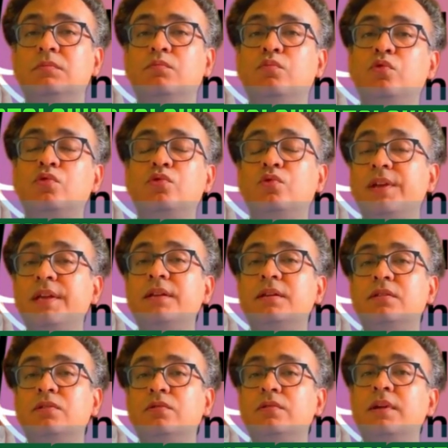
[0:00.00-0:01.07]
book to read,
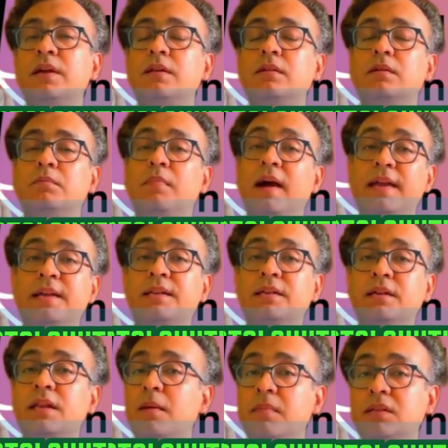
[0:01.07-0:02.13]
so you can buy
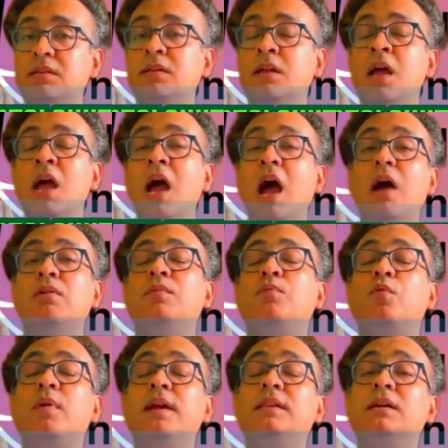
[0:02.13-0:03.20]
it in Amazon. I will
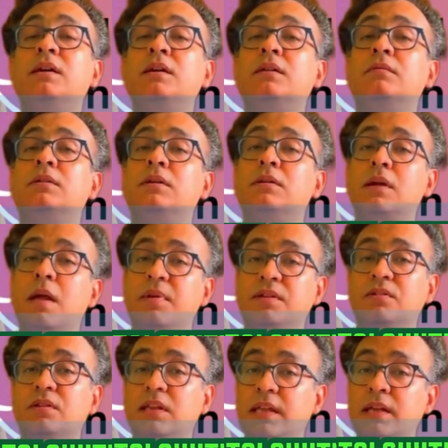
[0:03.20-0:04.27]
provide the
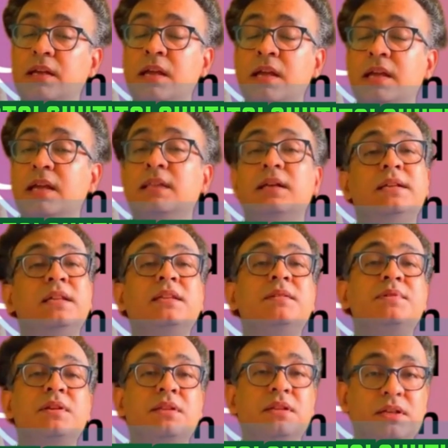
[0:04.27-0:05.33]
Amazon link in the
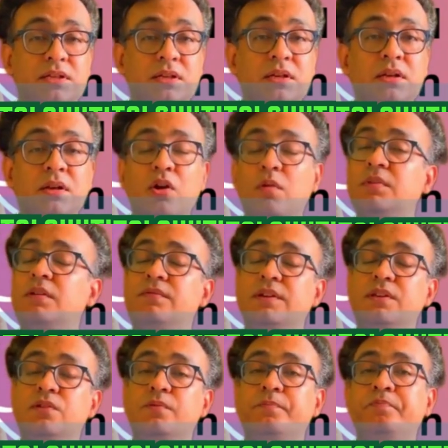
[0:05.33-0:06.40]
description section of the
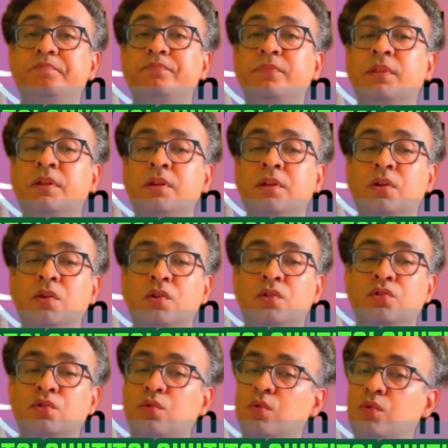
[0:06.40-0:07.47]
video.
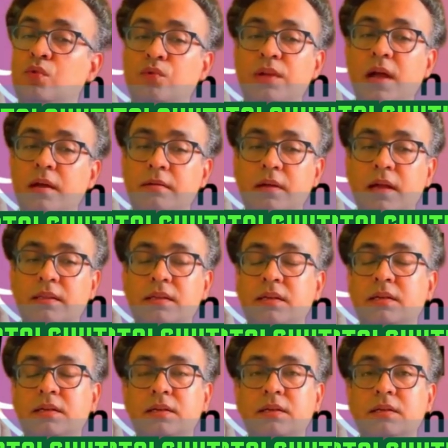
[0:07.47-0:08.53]
So yeah, I
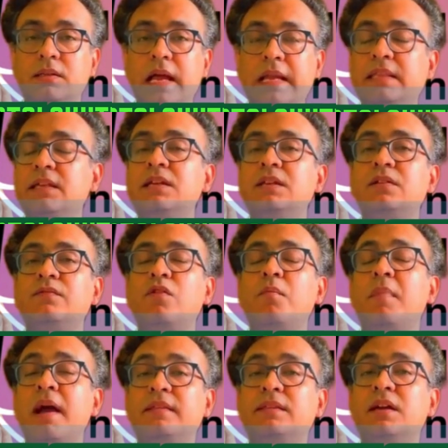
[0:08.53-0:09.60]
think that's it
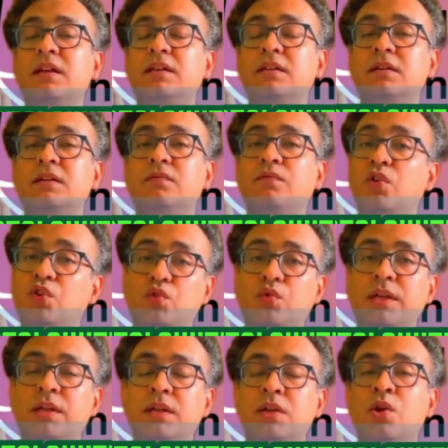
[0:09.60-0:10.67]
from my side for
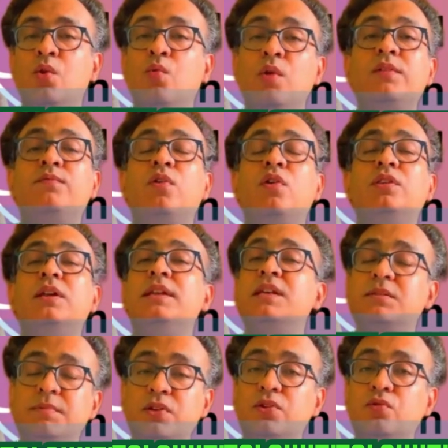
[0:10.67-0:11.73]
today. Wait for the
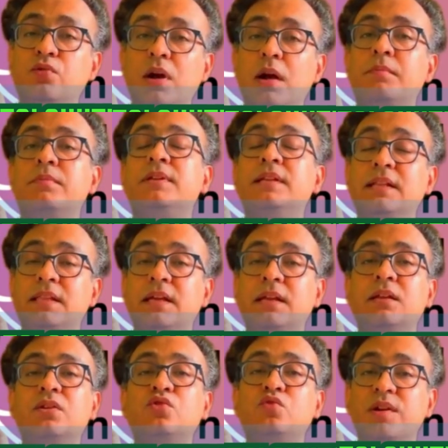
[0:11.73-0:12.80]
next video to come. Till
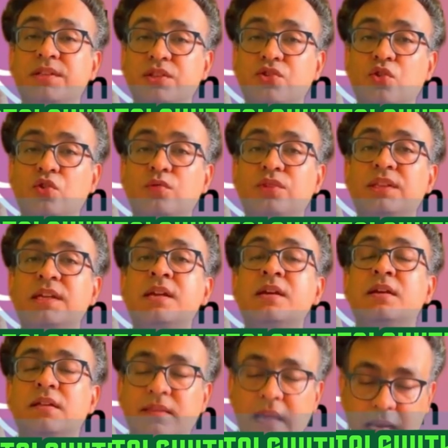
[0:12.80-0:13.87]
then, Subhasish
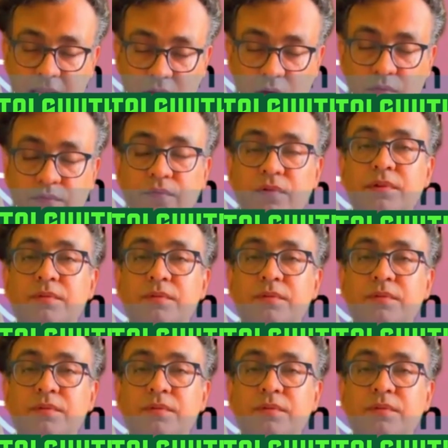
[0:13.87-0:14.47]
Chakraborti signing off.